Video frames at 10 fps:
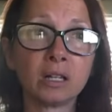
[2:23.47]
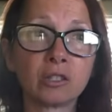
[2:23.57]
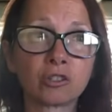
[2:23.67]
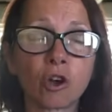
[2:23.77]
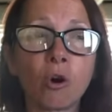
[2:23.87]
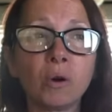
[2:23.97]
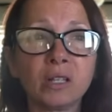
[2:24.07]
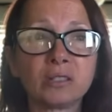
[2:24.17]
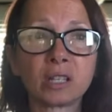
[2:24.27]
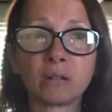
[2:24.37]
So
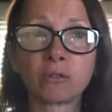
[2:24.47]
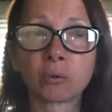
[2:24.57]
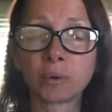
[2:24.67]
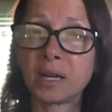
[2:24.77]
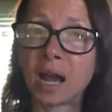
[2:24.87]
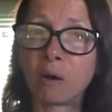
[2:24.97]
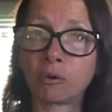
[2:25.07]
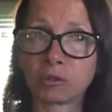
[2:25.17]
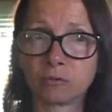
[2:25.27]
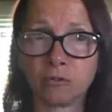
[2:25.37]
instead of three
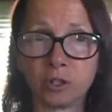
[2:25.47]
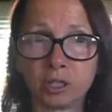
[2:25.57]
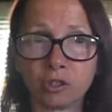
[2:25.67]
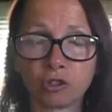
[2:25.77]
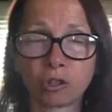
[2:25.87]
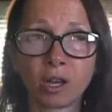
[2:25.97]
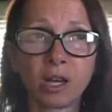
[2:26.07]
hours of footage,